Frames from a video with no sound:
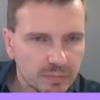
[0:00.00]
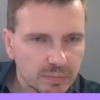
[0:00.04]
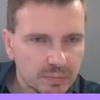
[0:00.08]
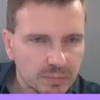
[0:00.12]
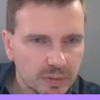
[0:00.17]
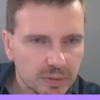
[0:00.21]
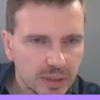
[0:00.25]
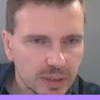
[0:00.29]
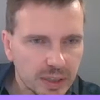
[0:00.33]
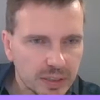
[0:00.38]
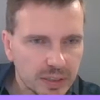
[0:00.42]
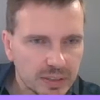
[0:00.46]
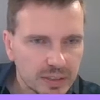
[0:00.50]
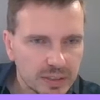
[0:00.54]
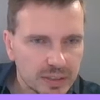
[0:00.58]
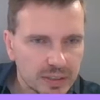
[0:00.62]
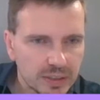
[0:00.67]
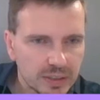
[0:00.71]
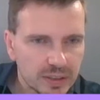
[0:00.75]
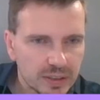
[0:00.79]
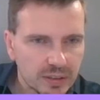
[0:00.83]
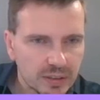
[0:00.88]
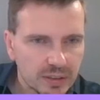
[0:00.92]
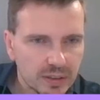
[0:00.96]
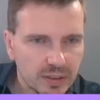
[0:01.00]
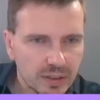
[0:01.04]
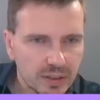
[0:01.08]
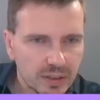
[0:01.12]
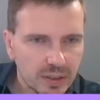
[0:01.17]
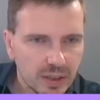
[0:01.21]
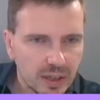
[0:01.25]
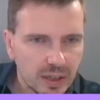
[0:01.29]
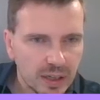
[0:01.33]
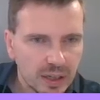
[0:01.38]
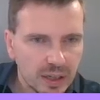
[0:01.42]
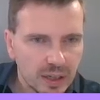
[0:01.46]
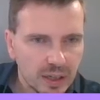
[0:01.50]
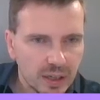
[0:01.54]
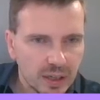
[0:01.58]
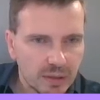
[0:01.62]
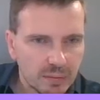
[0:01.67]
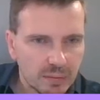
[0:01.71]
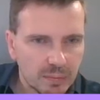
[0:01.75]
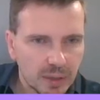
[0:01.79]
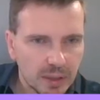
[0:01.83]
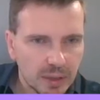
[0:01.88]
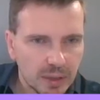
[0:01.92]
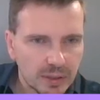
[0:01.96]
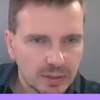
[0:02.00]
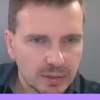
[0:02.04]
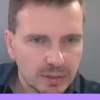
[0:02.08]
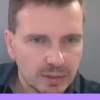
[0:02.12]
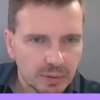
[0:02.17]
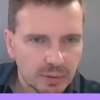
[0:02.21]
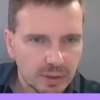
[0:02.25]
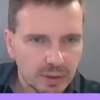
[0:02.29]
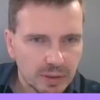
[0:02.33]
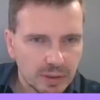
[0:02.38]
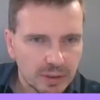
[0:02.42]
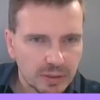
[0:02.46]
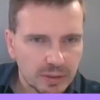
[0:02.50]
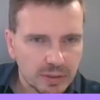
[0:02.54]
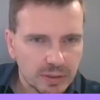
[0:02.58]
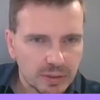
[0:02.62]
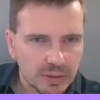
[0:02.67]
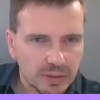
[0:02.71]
plus n minus 1